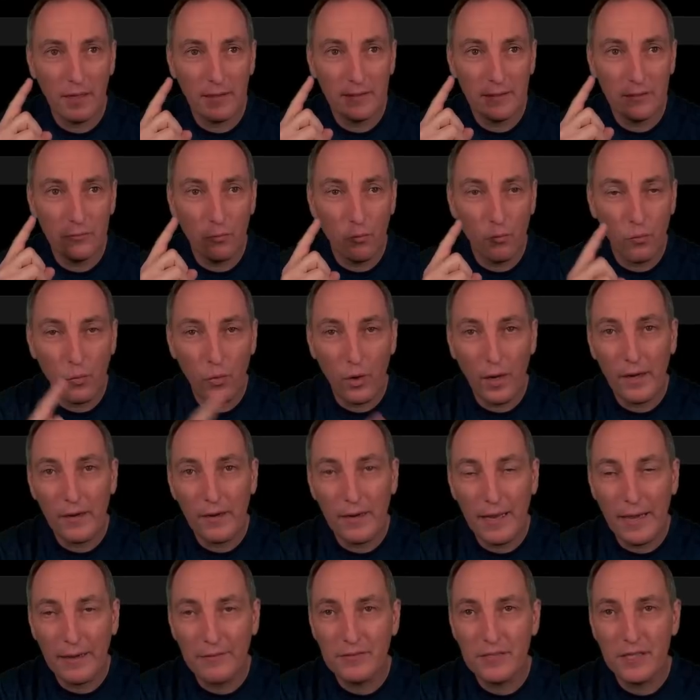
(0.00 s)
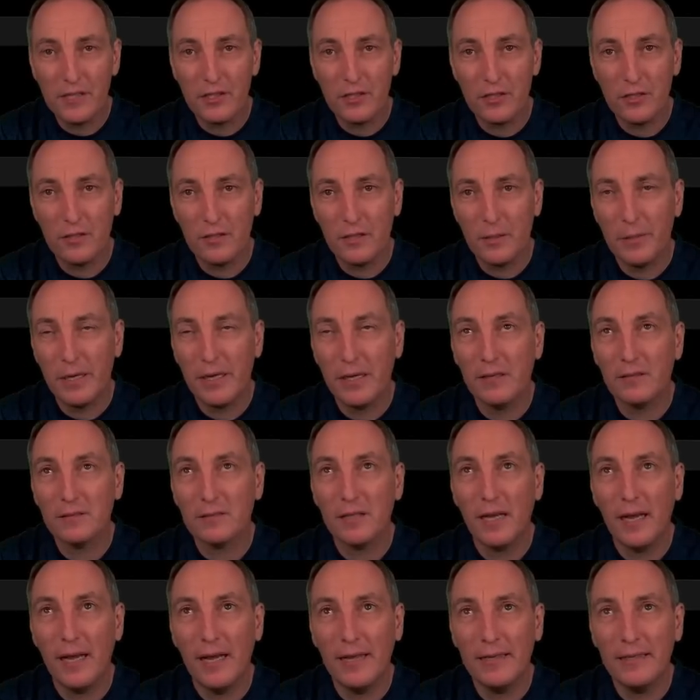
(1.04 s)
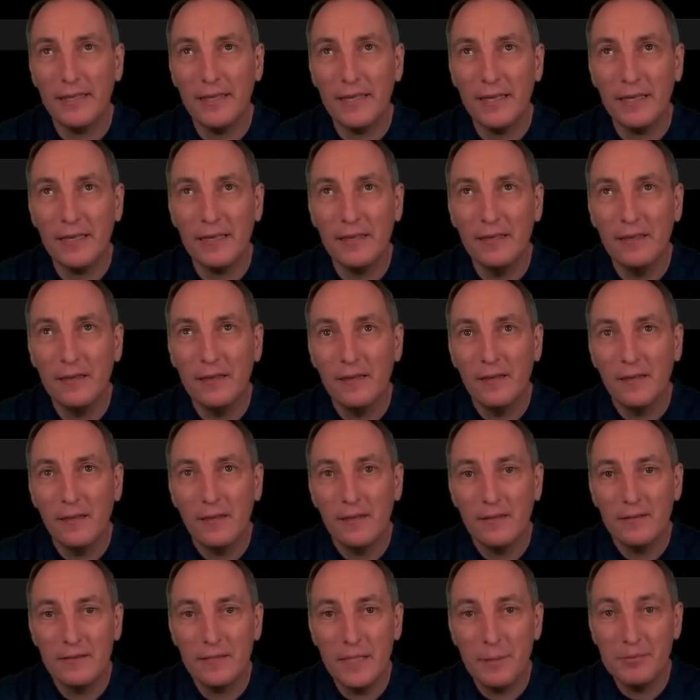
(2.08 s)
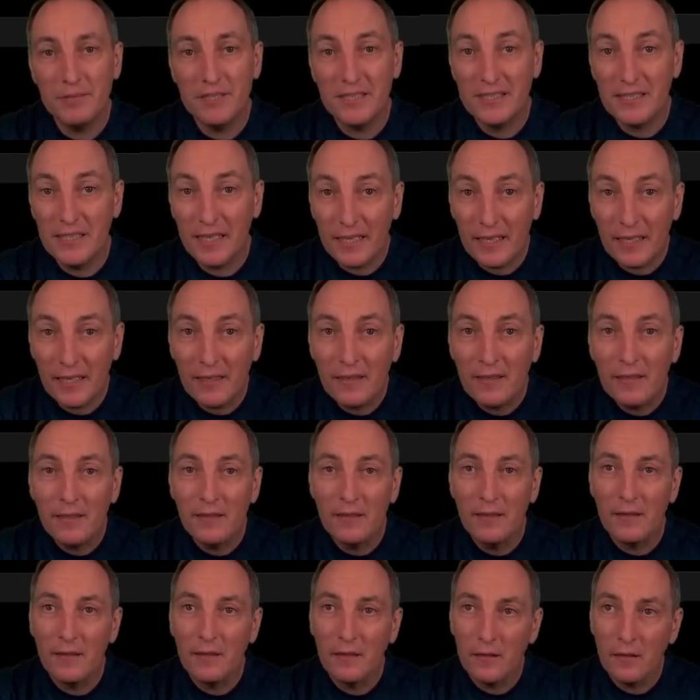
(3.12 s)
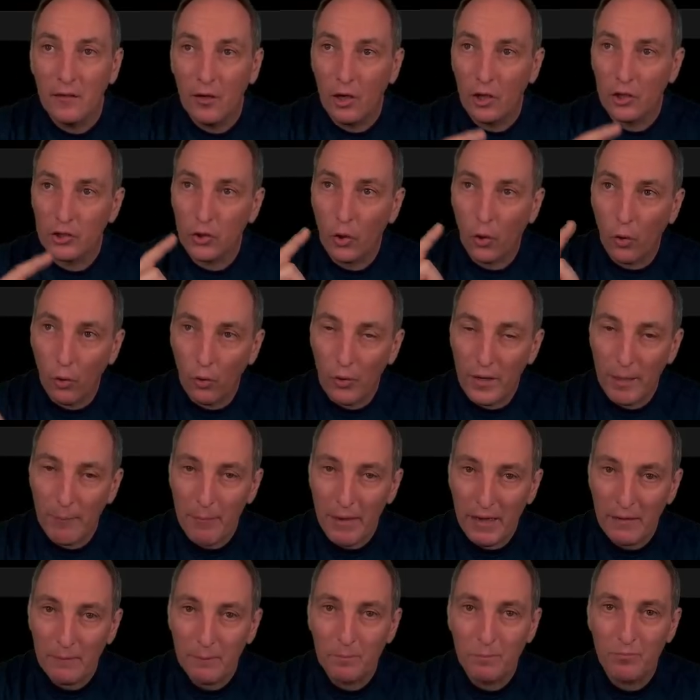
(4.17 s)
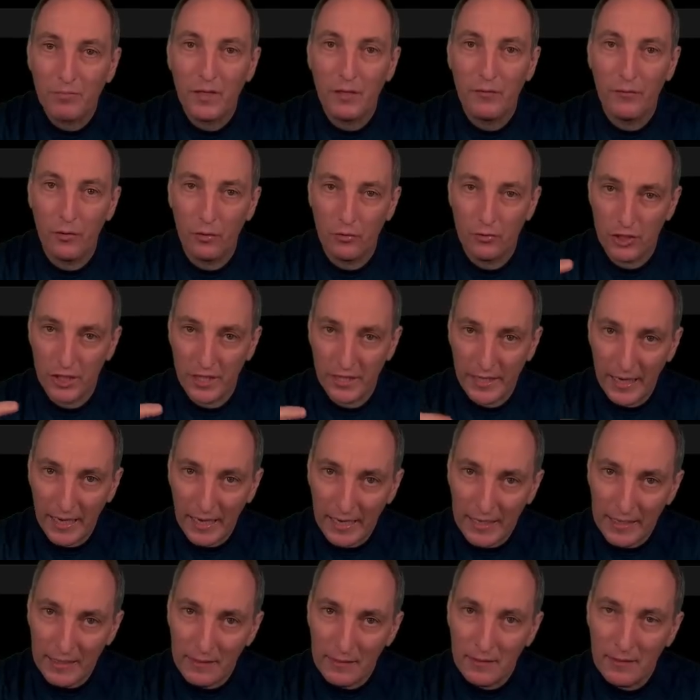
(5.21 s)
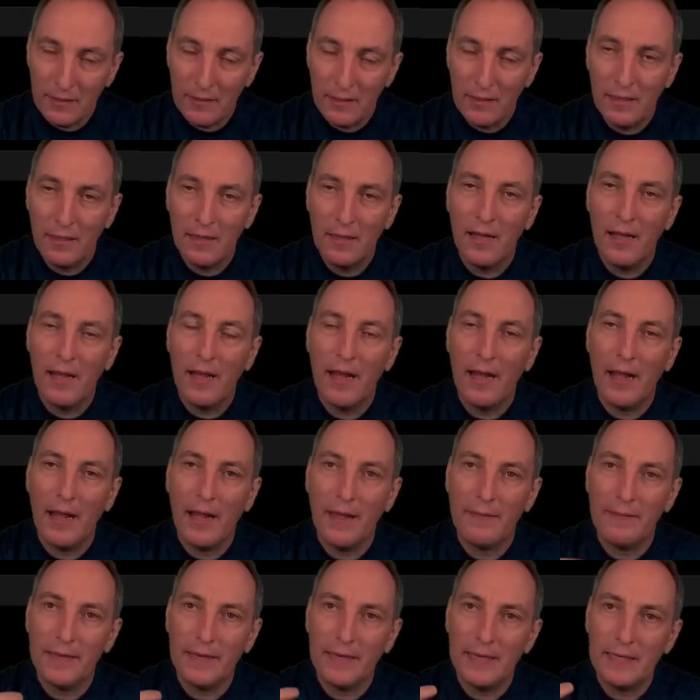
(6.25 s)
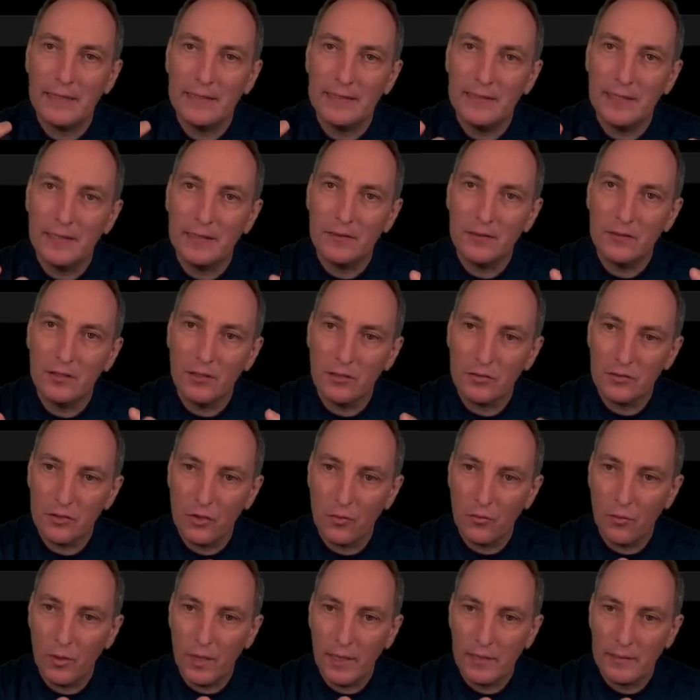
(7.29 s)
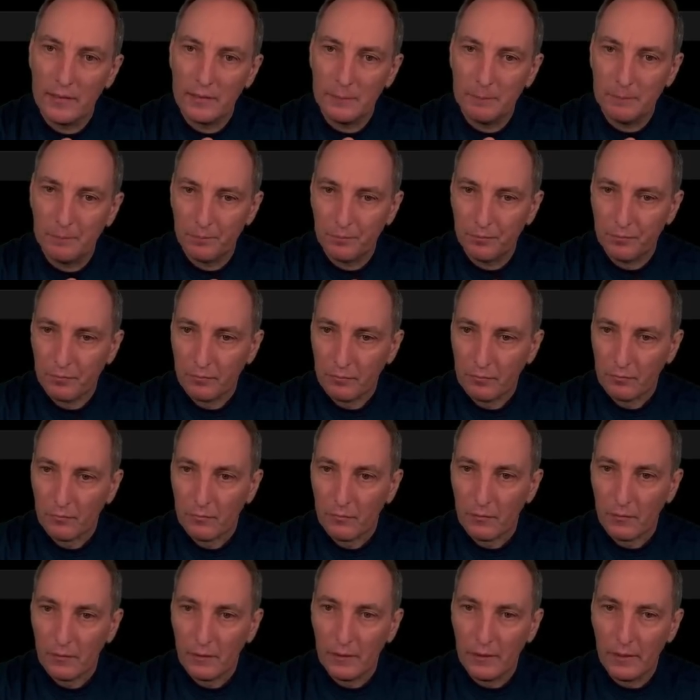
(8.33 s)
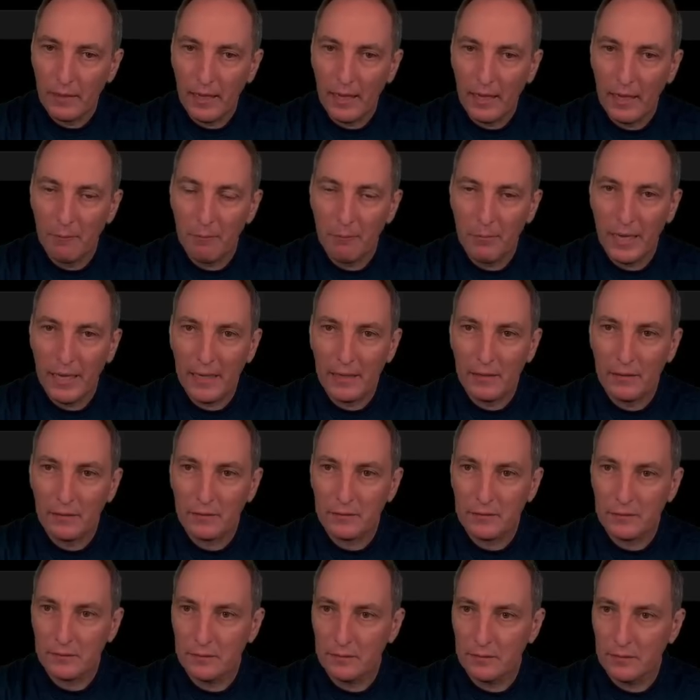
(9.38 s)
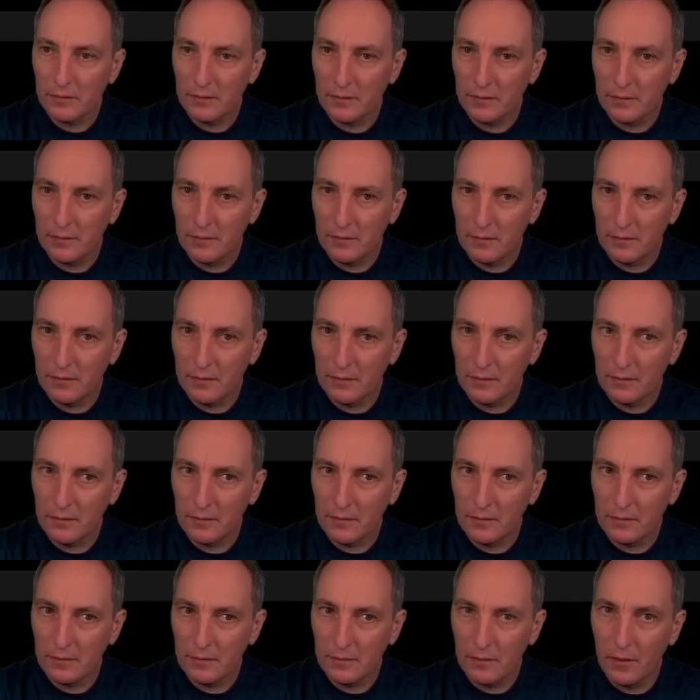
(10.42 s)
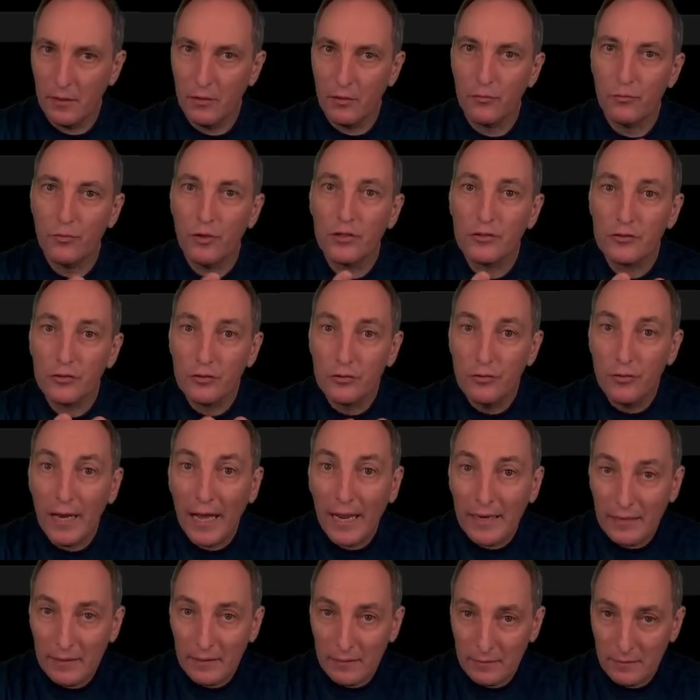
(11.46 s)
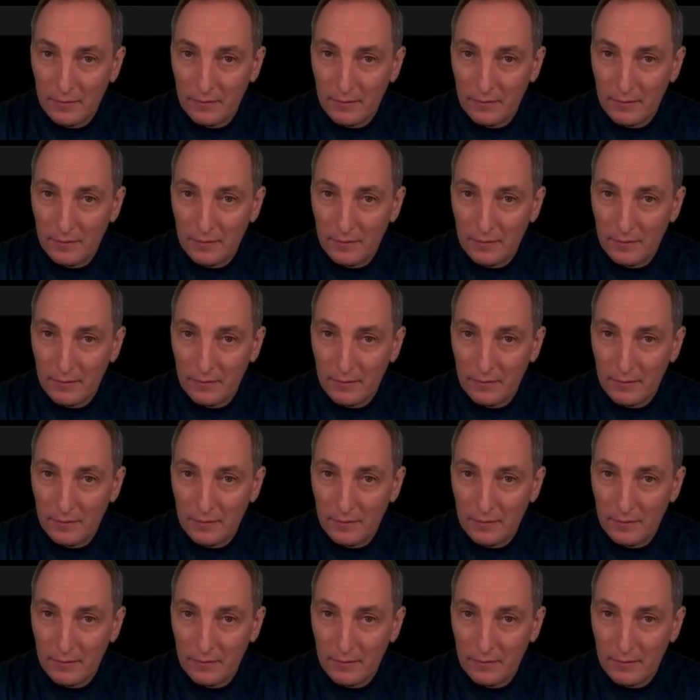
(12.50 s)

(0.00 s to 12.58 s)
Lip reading: did one live session about adding DeepSeek on Olama for GenAI. And then I did another one about Rust and